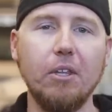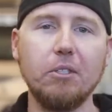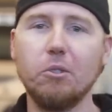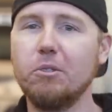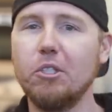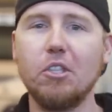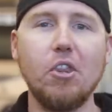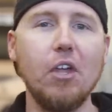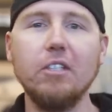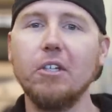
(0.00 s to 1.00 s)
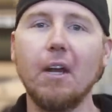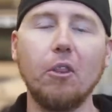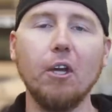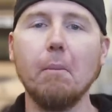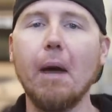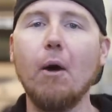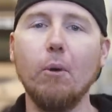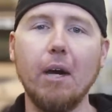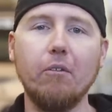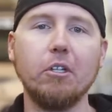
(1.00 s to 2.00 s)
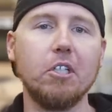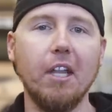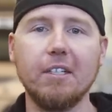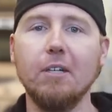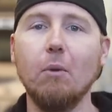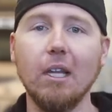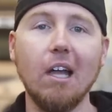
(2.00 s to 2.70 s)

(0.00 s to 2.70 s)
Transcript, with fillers: these are just things you got to think about whenever you're selecting what